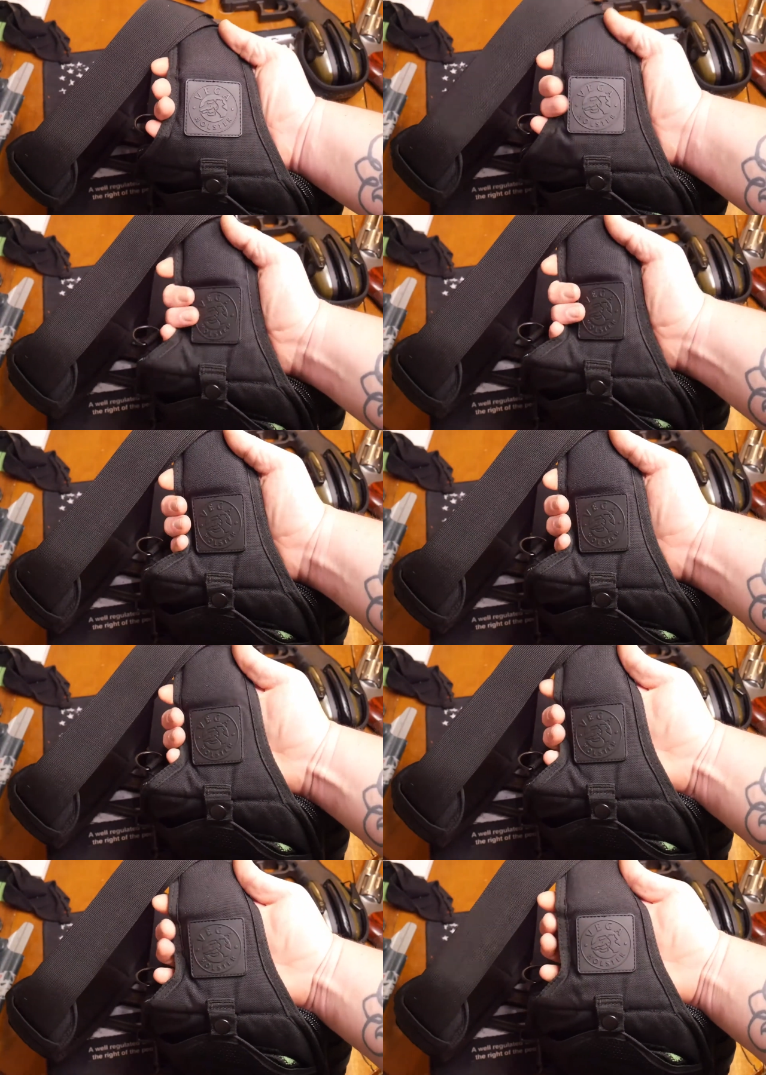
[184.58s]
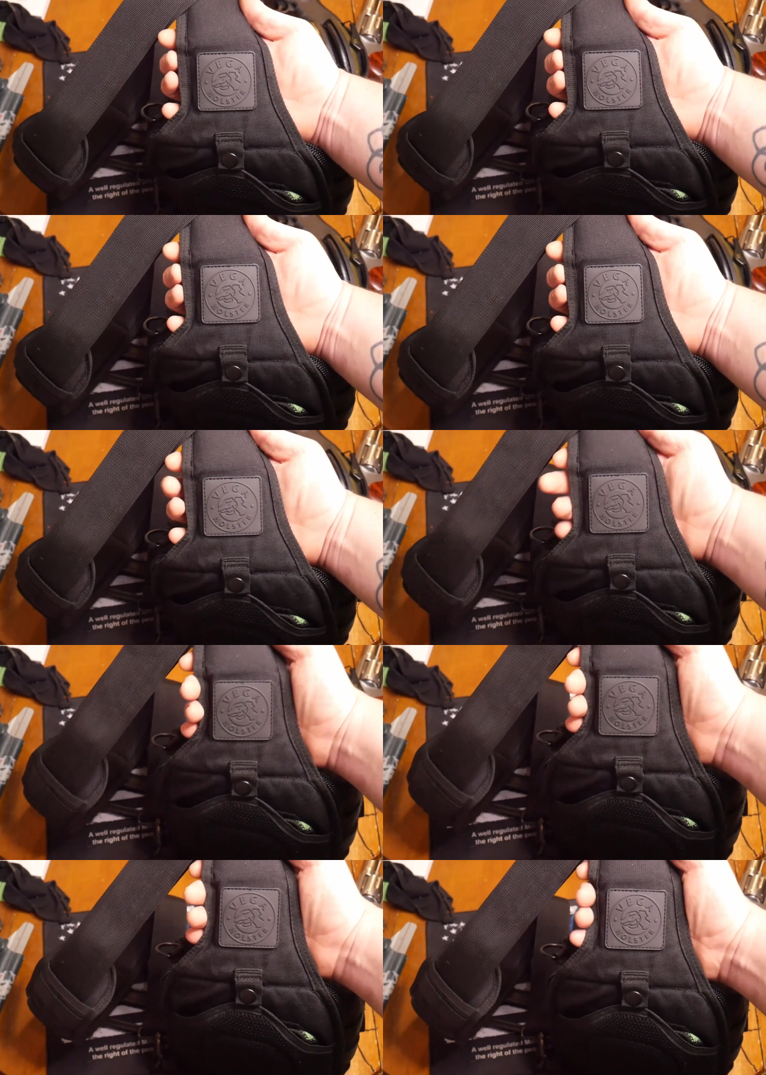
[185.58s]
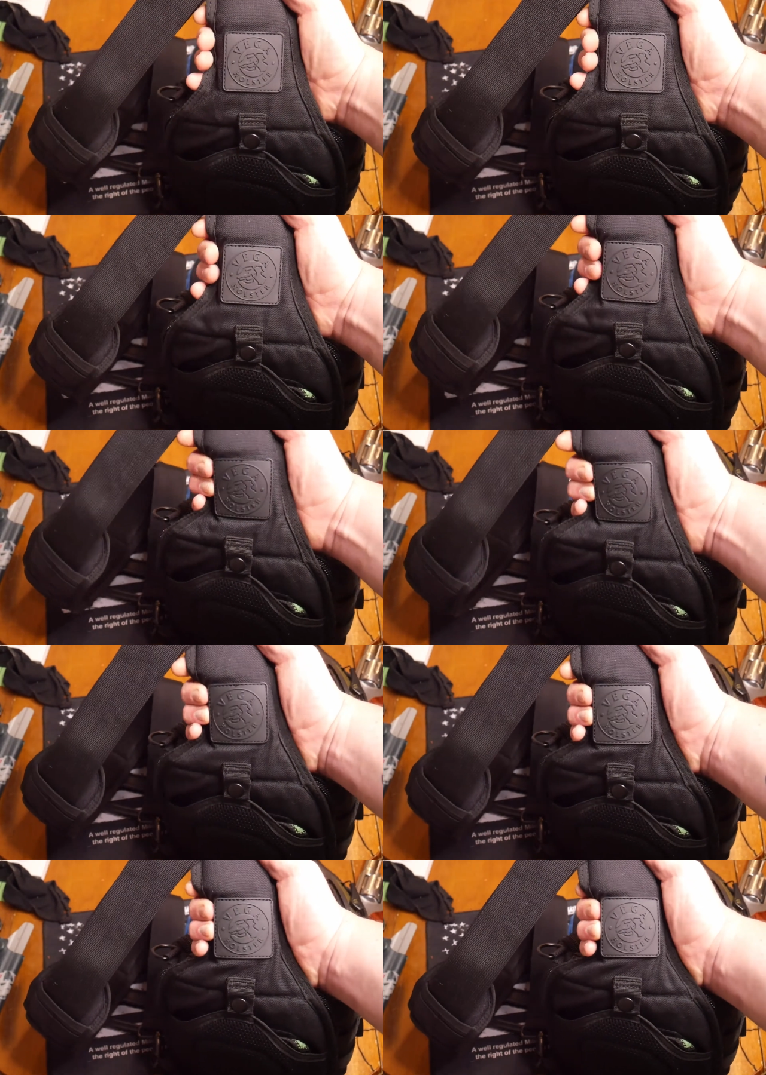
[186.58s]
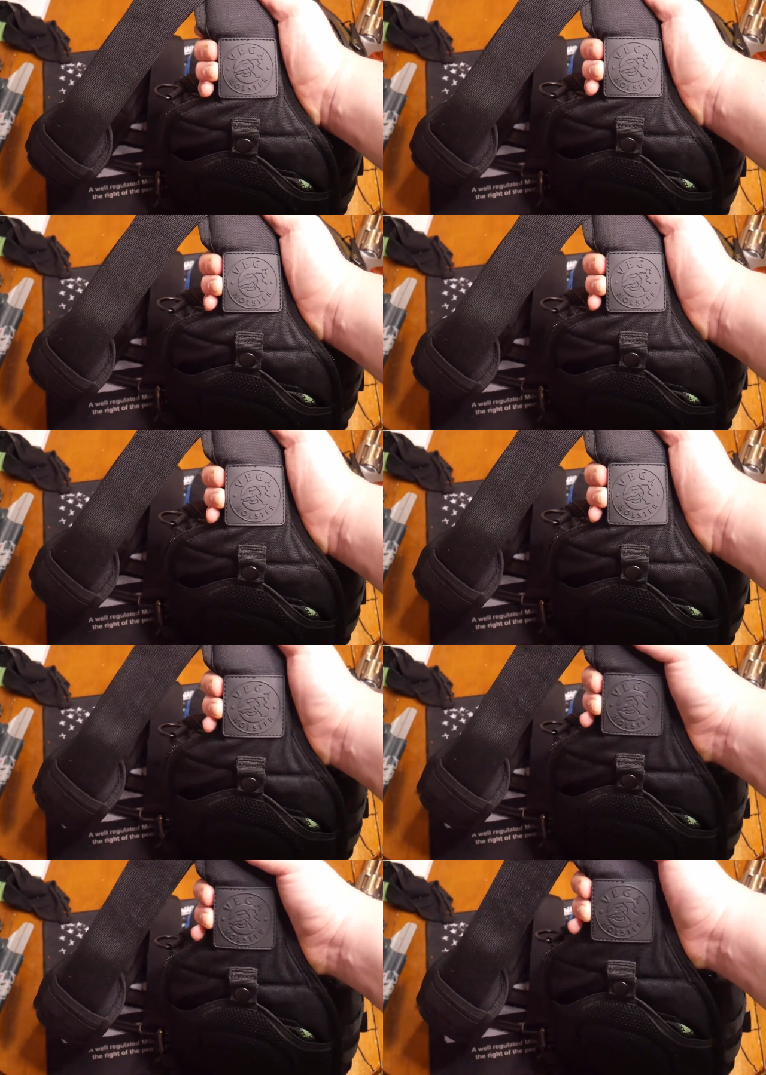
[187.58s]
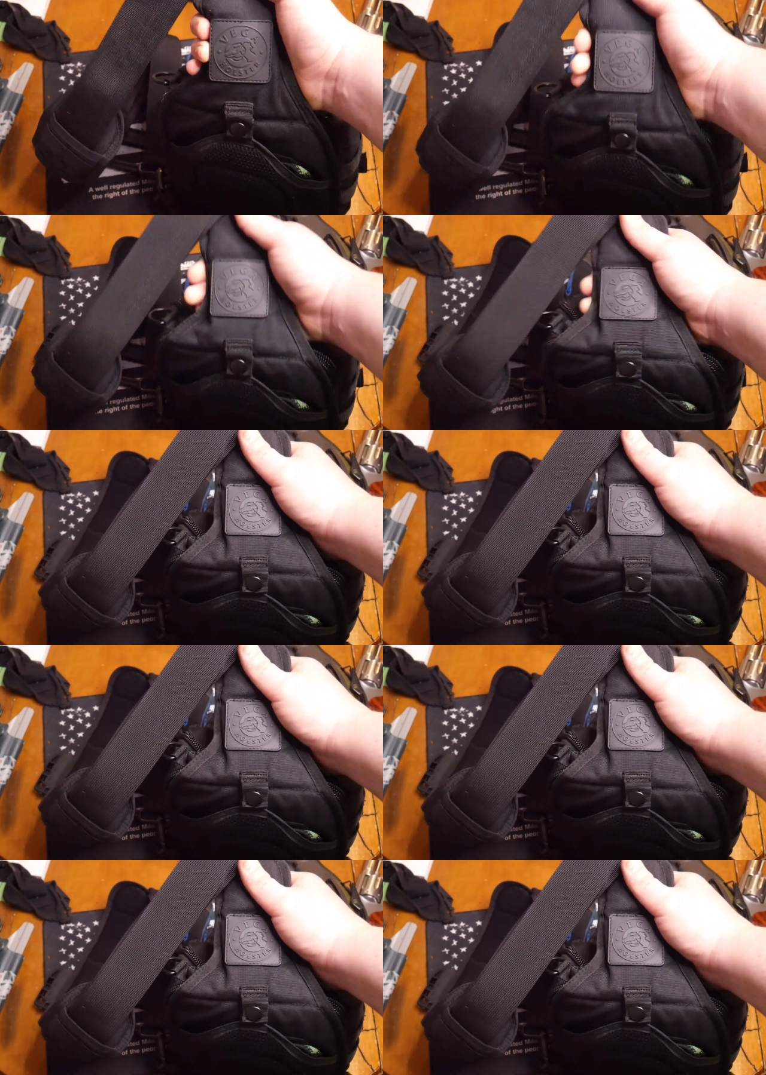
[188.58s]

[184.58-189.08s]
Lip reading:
No face is visible, so there are no lips to read.